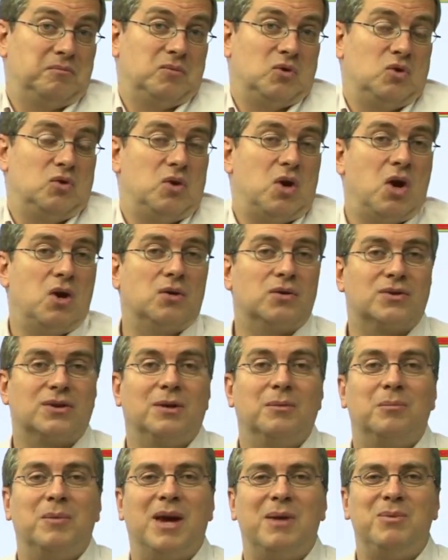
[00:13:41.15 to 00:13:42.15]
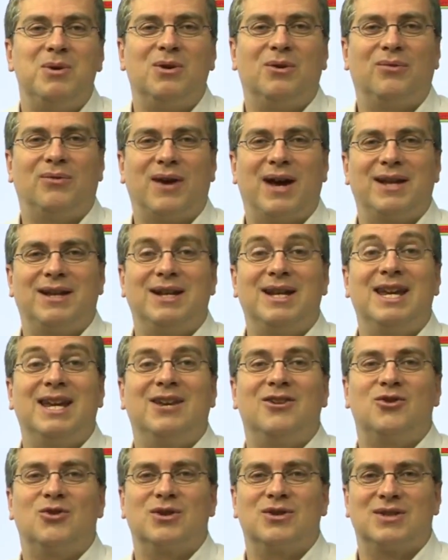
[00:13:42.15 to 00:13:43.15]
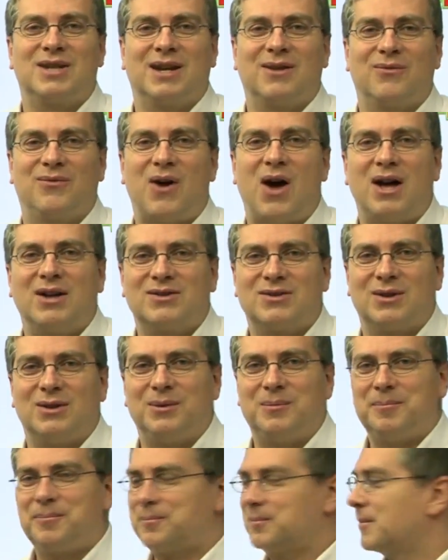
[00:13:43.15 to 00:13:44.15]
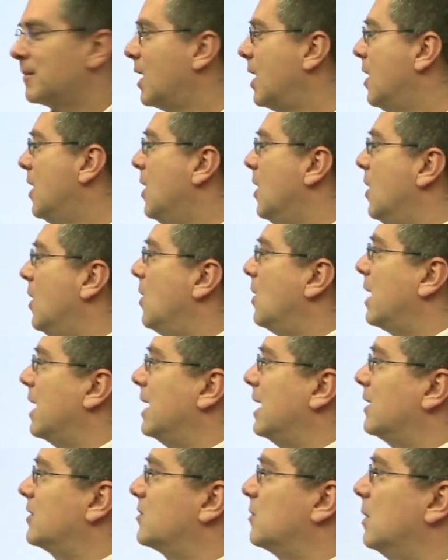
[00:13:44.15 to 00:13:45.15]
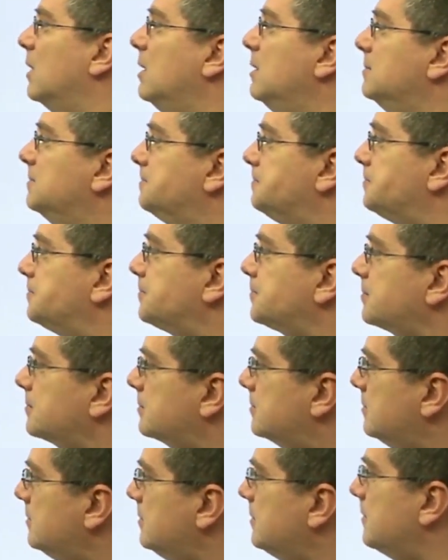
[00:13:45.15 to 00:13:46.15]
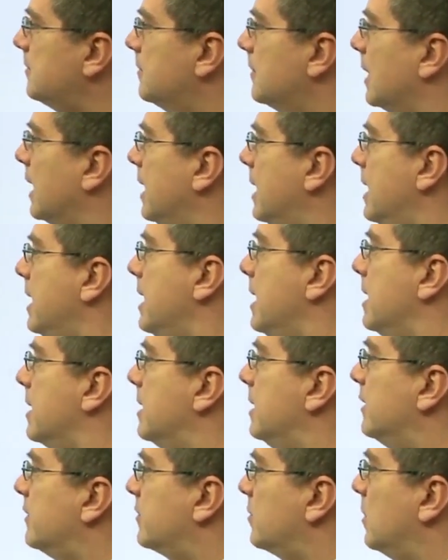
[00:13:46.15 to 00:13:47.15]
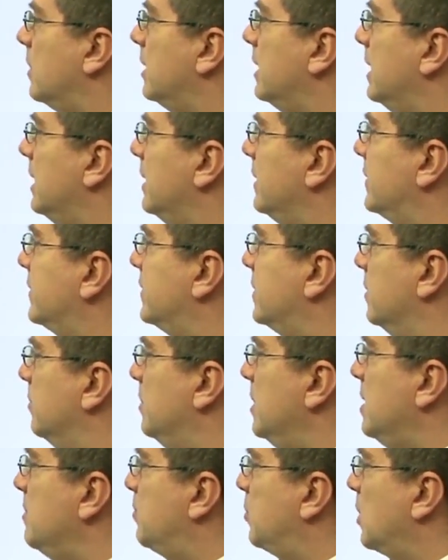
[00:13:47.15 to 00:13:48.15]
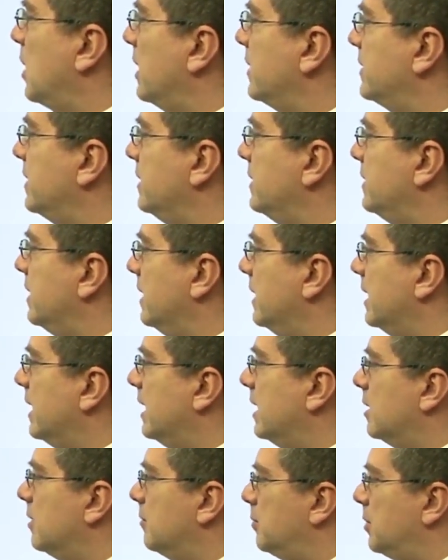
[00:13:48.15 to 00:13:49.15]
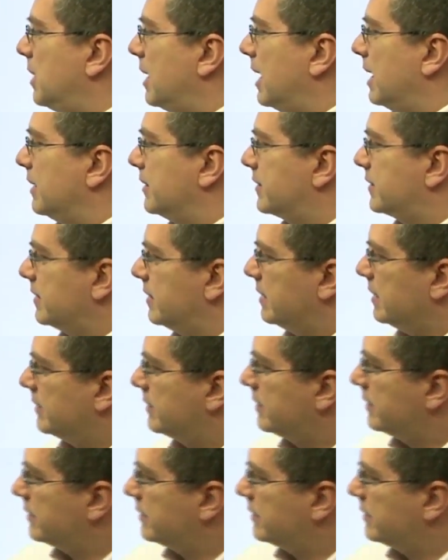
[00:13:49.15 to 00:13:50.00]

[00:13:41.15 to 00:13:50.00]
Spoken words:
Who knows? Maybe you'll find an interesting fossil. Okay, next word. This one is to be present in a place. This